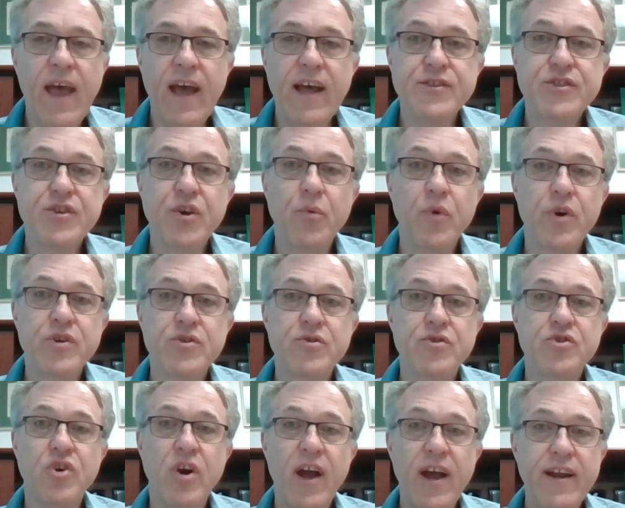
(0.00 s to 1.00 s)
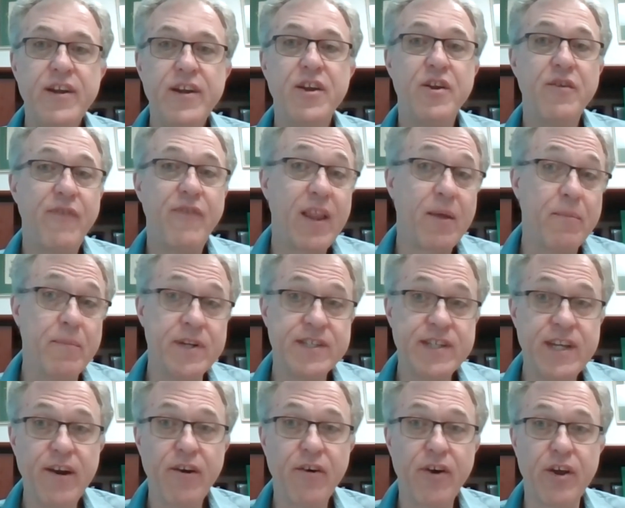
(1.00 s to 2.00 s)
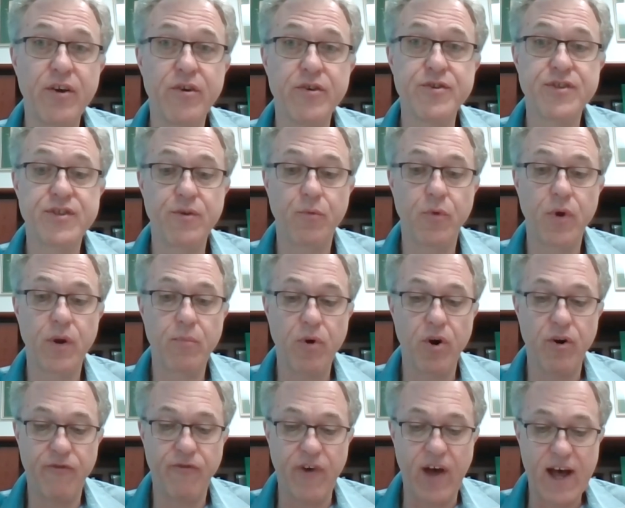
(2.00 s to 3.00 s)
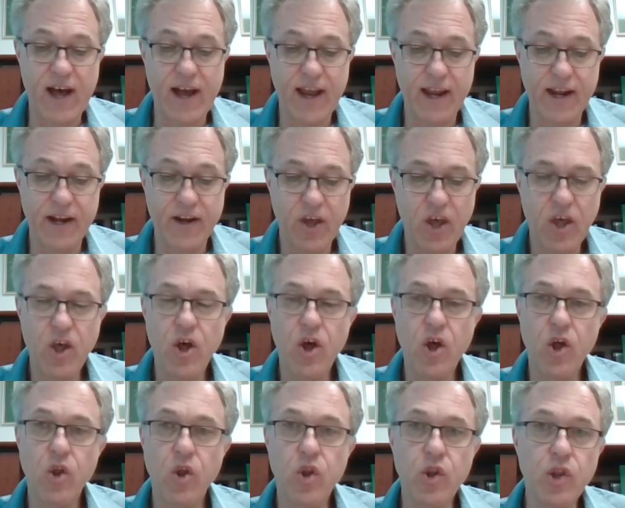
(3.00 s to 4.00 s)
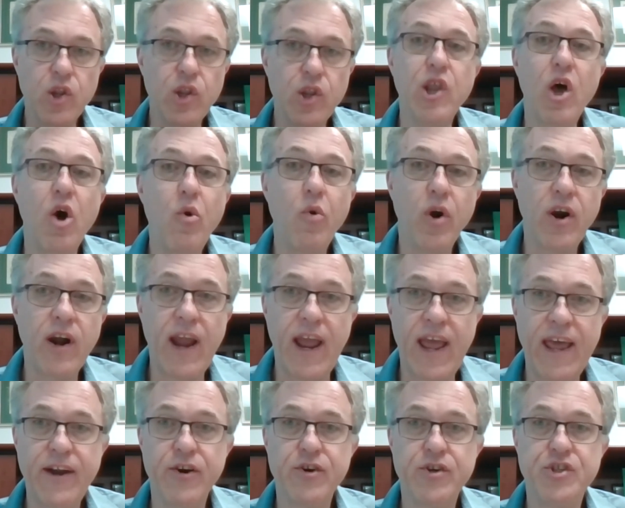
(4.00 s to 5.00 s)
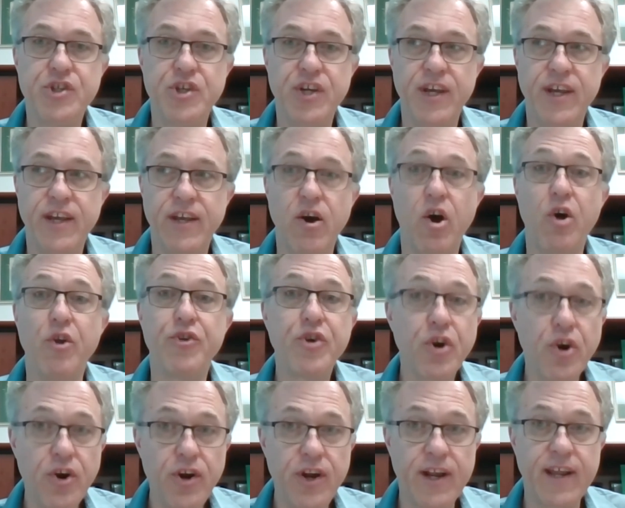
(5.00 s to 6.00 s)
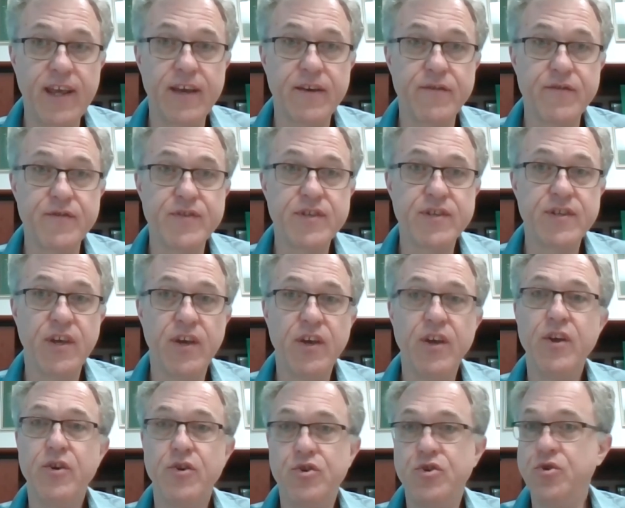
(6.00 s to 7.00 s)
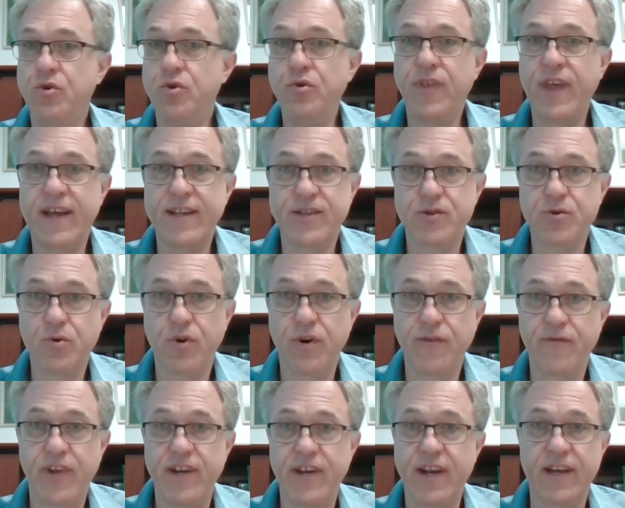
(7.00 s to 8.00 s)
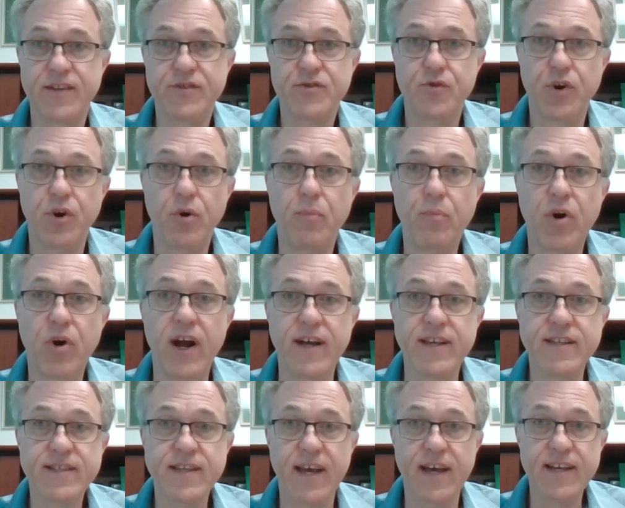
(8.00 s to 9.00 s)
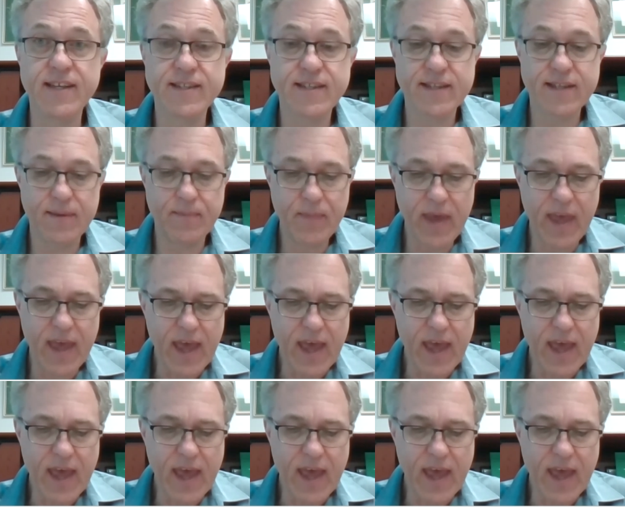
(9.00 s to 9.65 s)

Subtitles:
And so we're trying to develop materials that would provide lower energy alternatives to that sort of industrial process.